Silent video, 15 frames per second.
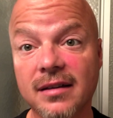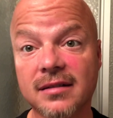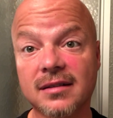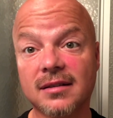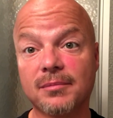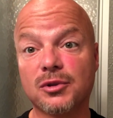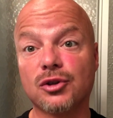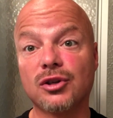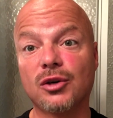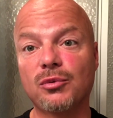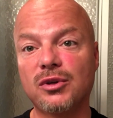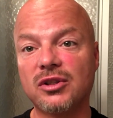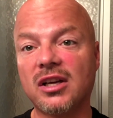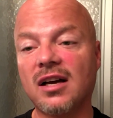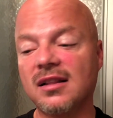because I'm sure it
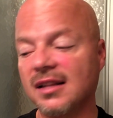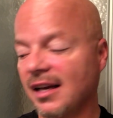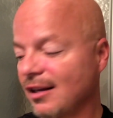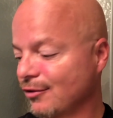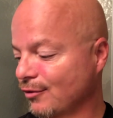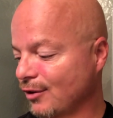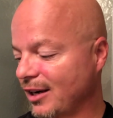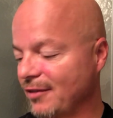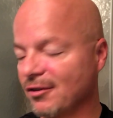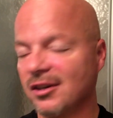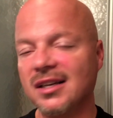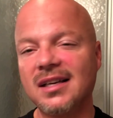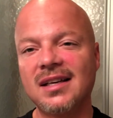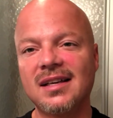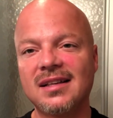will not last forever.
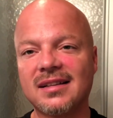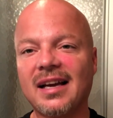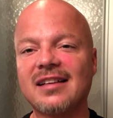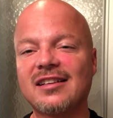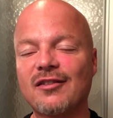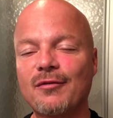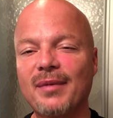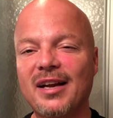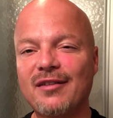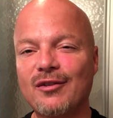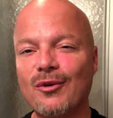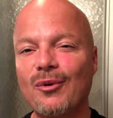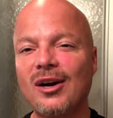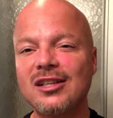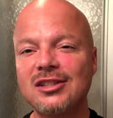Thanks everybody
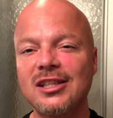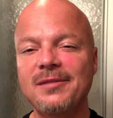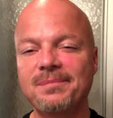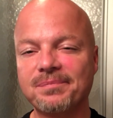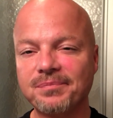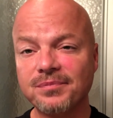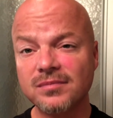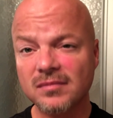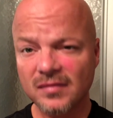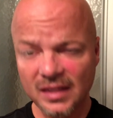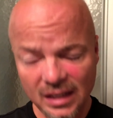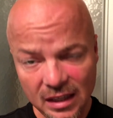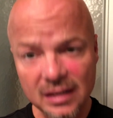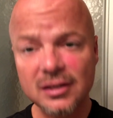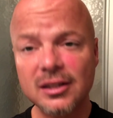for watching.
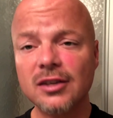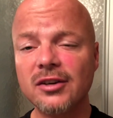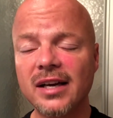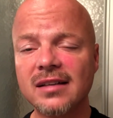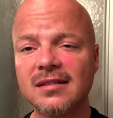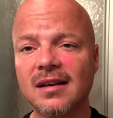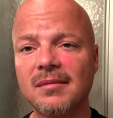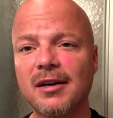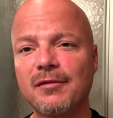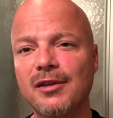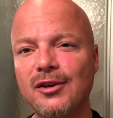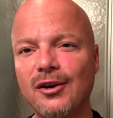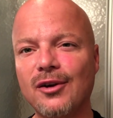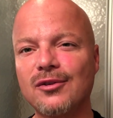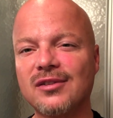Until next time, I've been
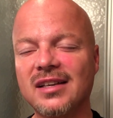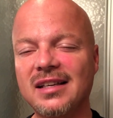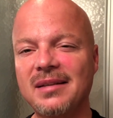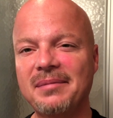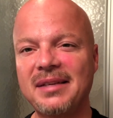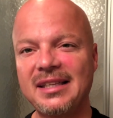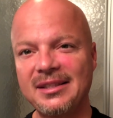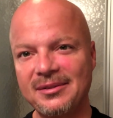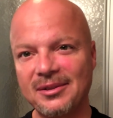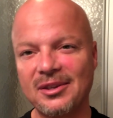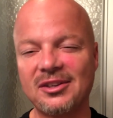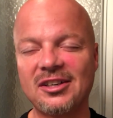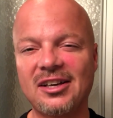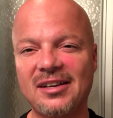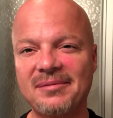your host, CDB.
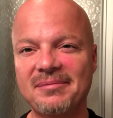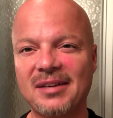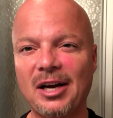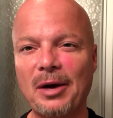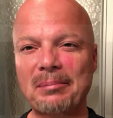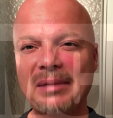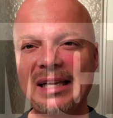You're not. God